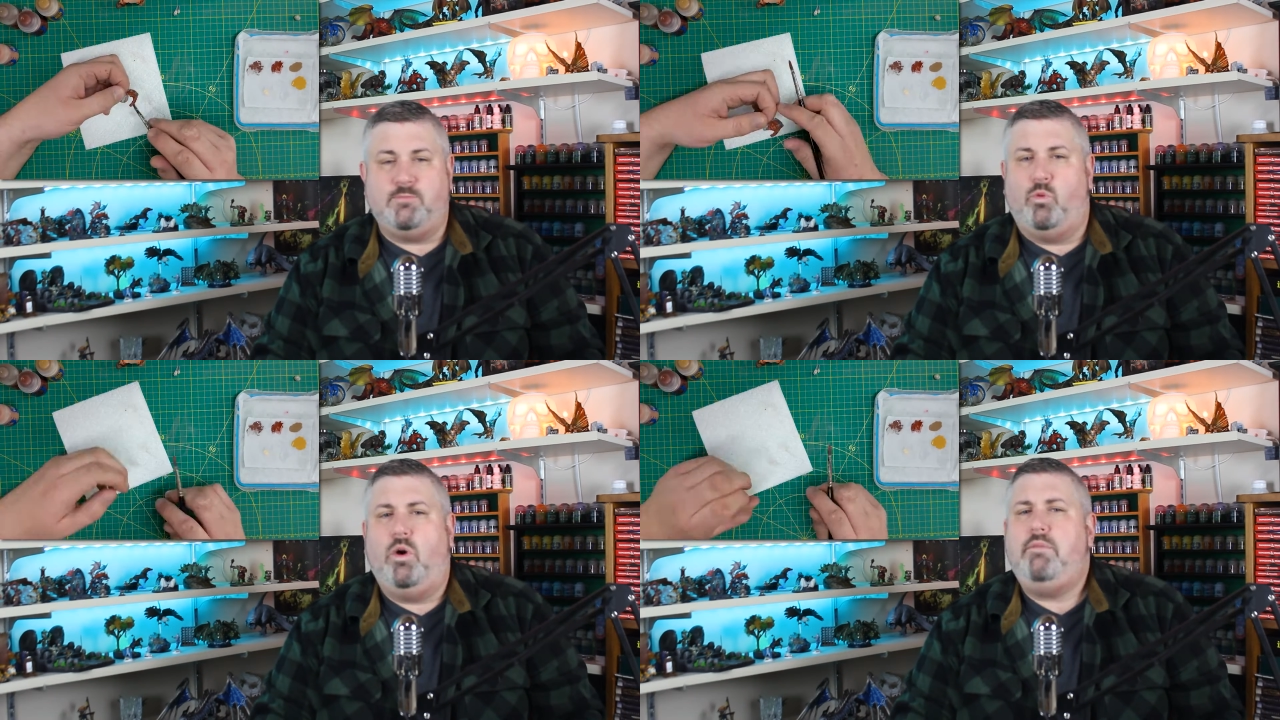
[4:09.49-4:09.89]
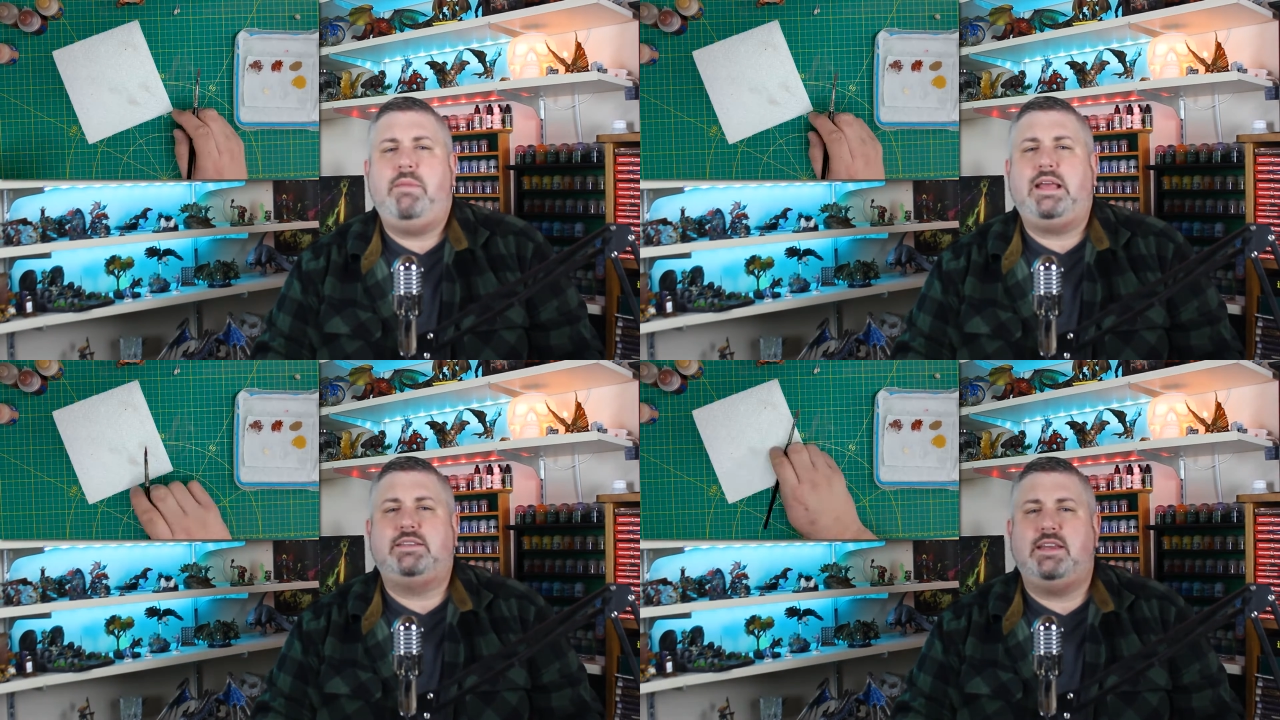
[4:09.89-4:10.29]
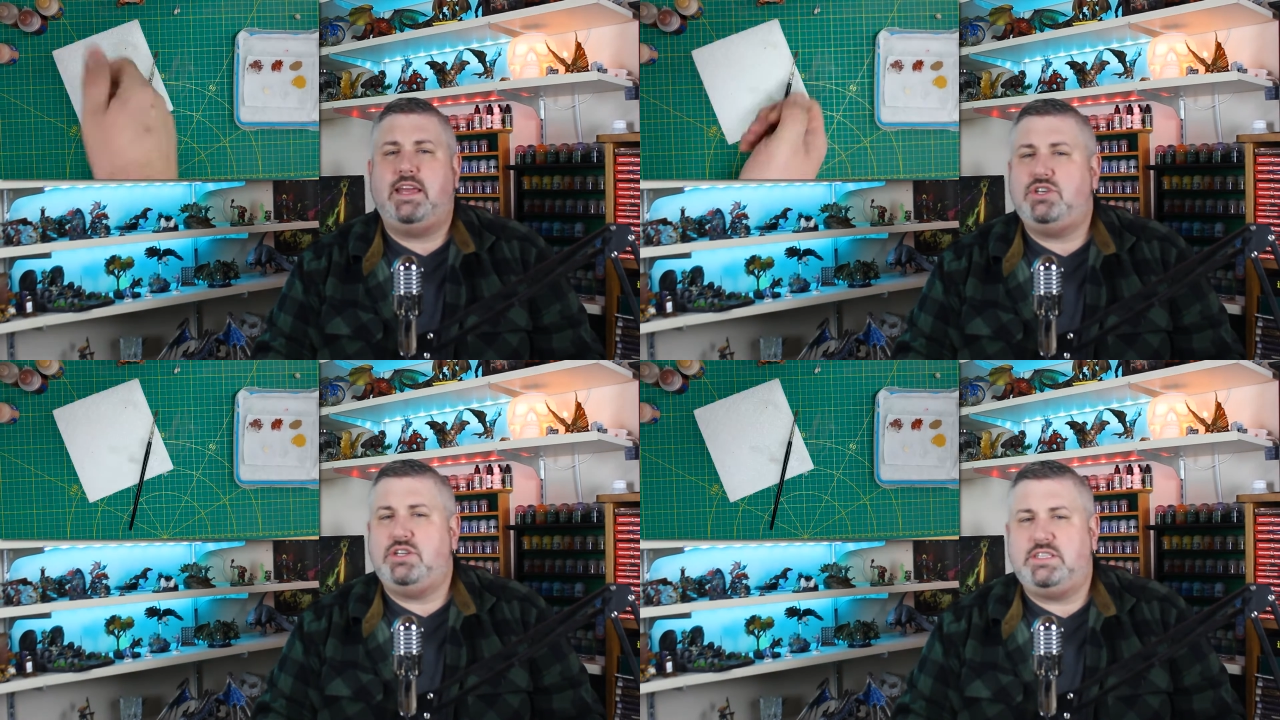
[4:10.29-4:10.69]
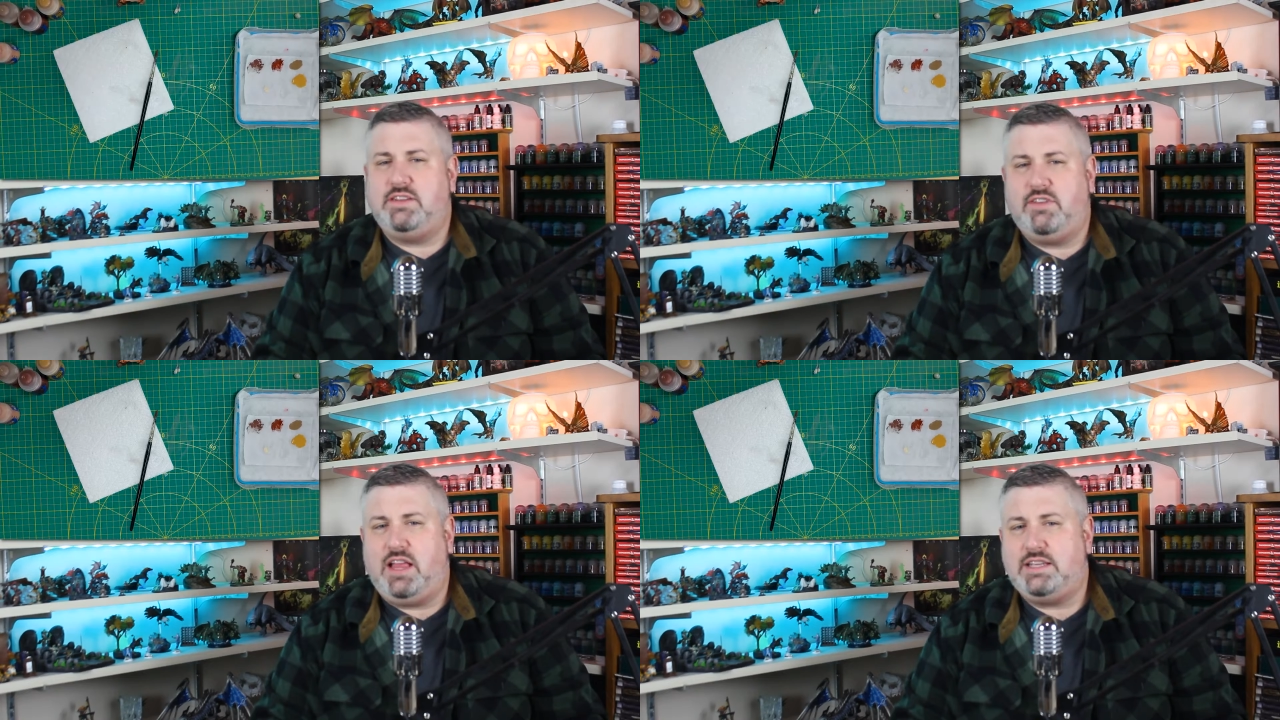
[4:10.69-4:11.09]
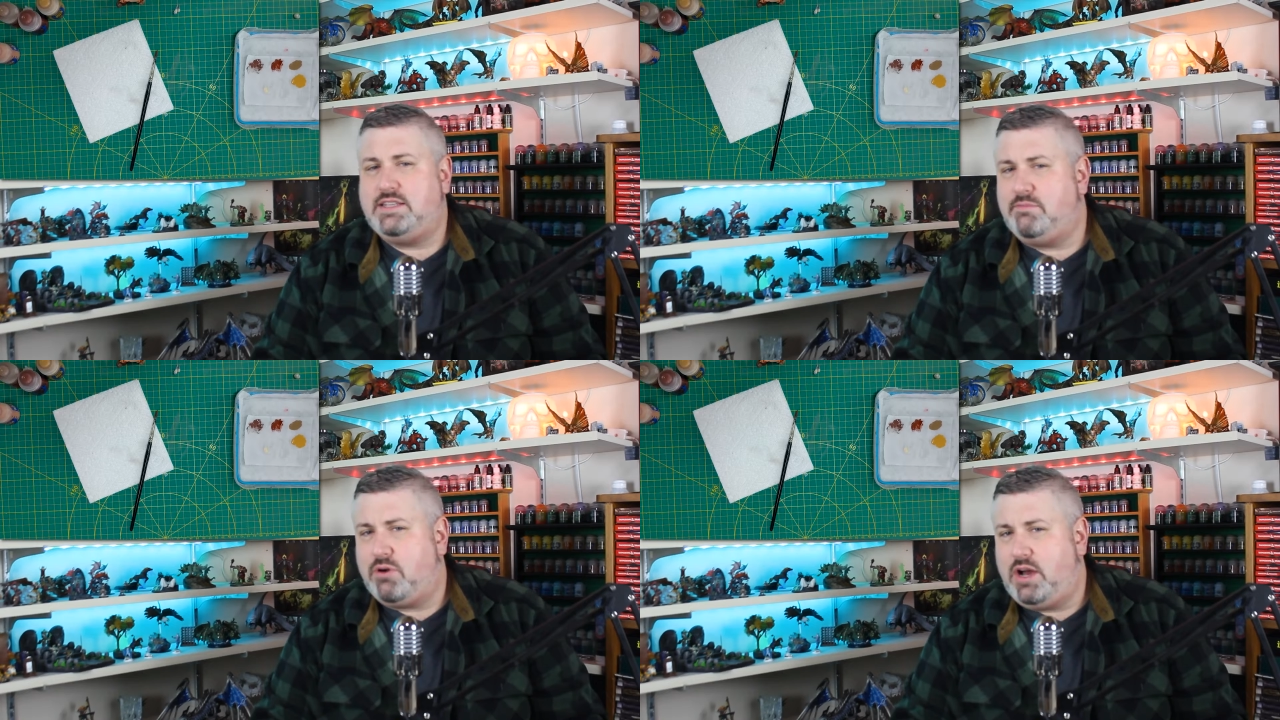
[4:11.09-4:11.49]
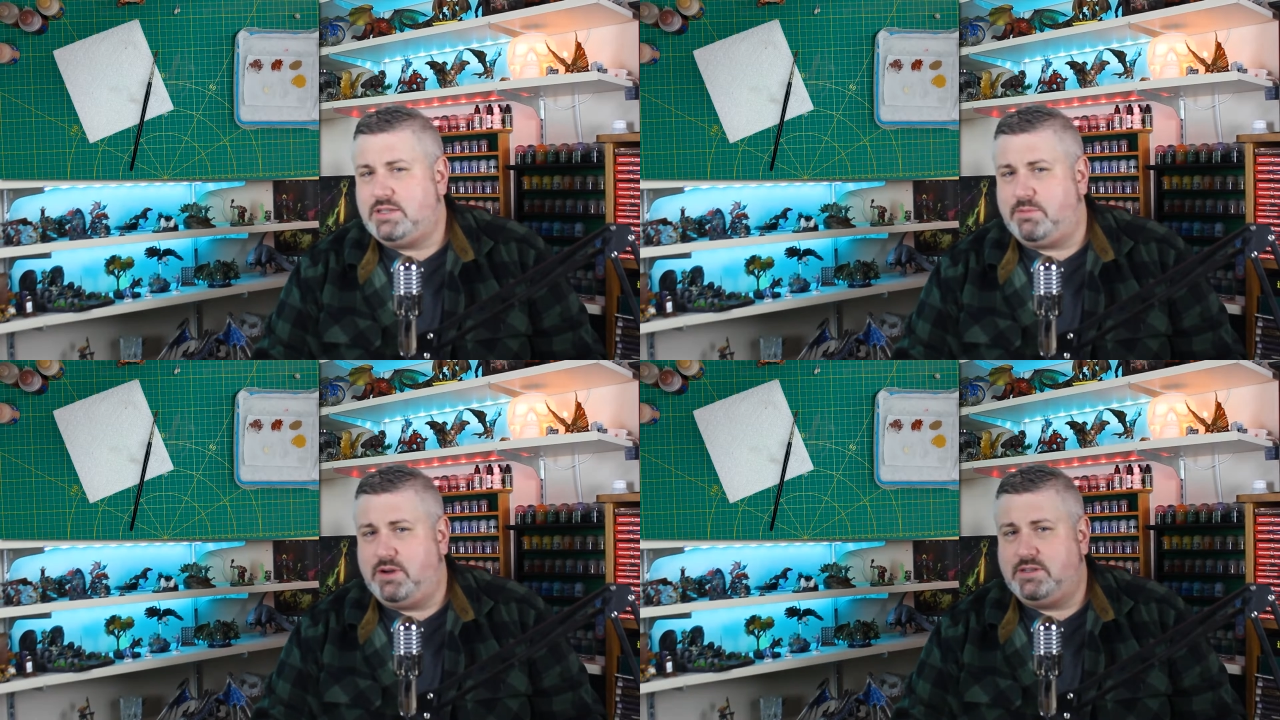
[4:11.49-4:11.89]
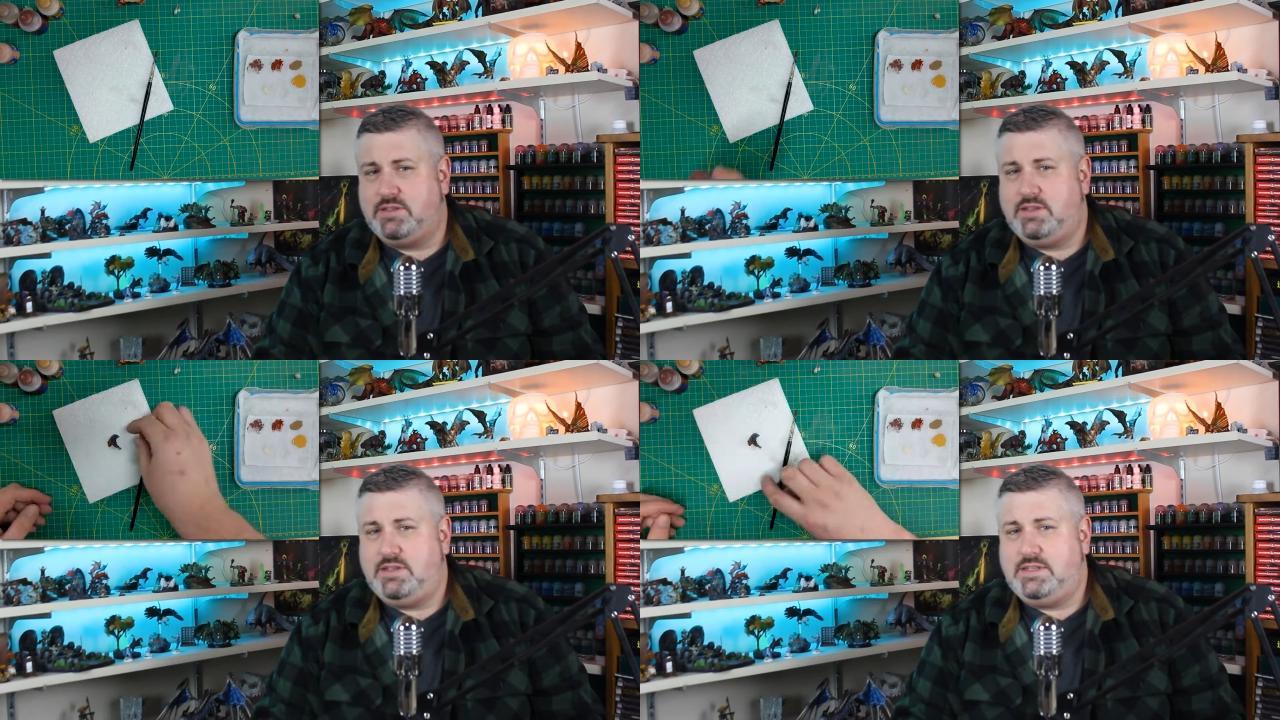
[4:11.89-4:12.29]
What makes a nation civilized and prosperous?